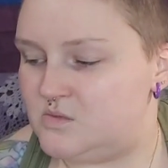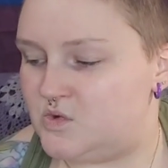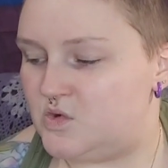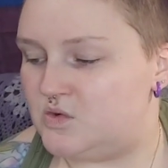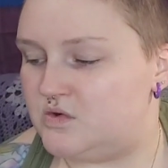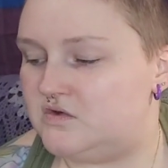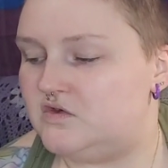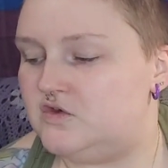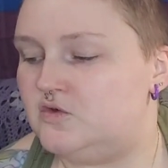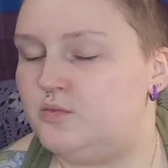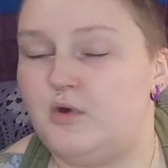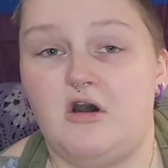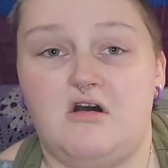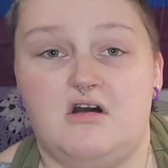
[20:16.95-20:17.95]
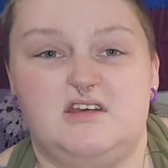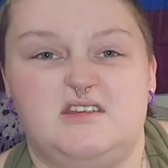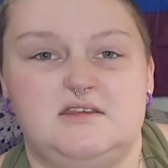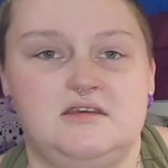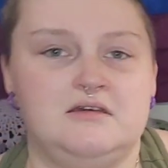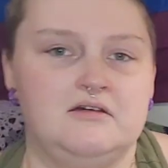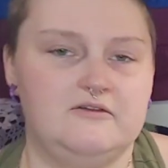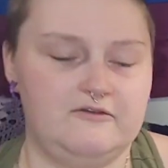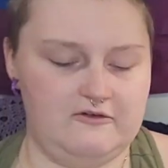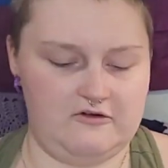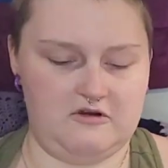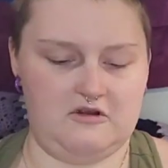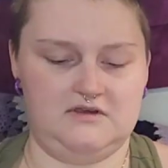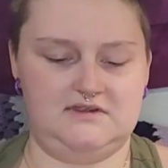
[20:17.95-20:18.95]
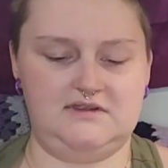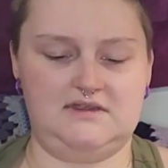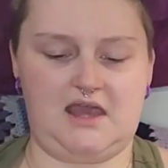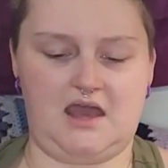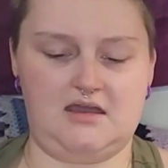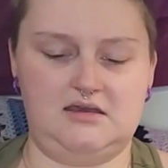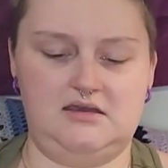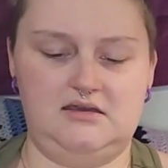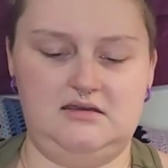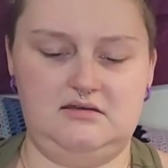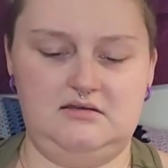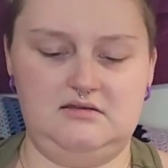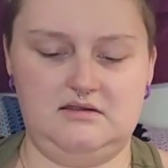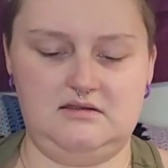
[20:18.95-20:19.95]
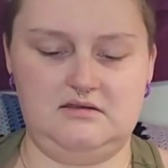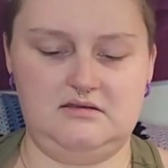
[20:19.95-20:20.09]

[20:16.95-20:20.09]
going to pause here for a second.